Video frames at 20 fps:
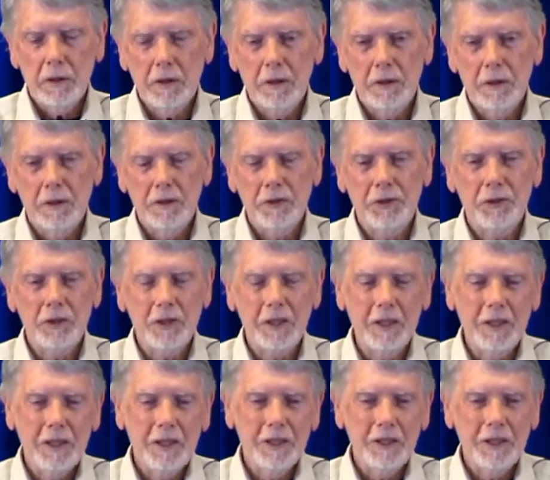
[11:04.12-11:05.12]

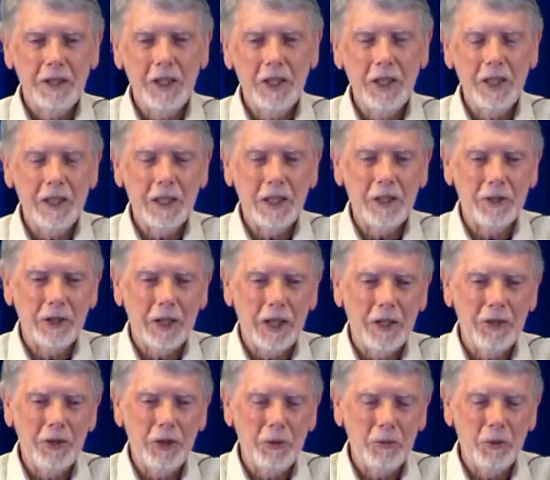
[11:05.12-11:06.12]
the ego
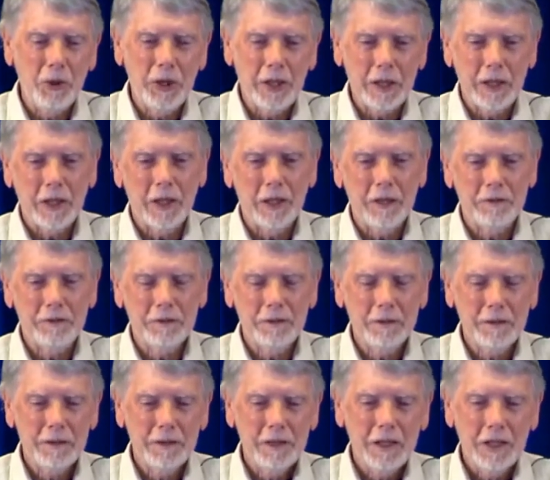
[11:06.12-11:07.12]
can only work
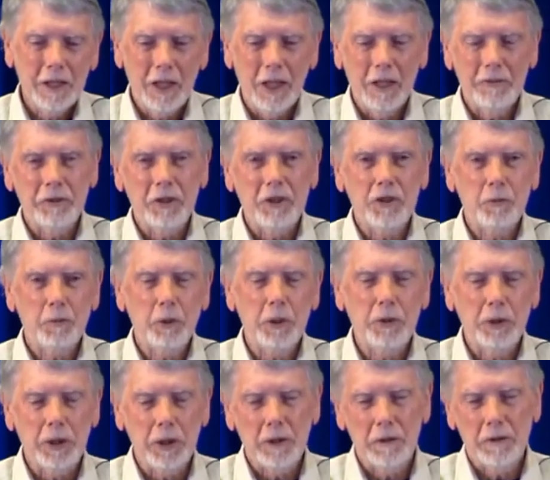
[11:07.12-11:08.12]
off
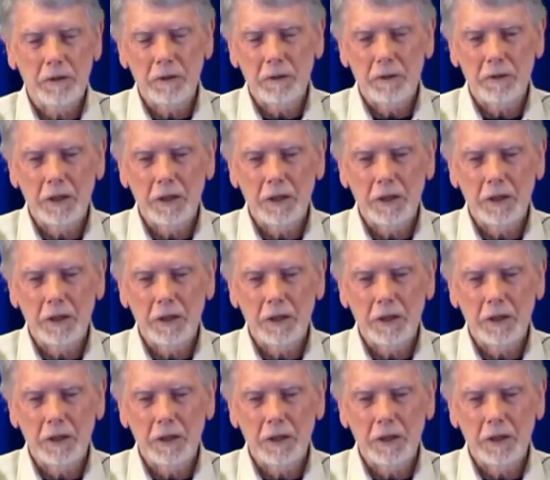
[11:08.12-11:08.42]
experience.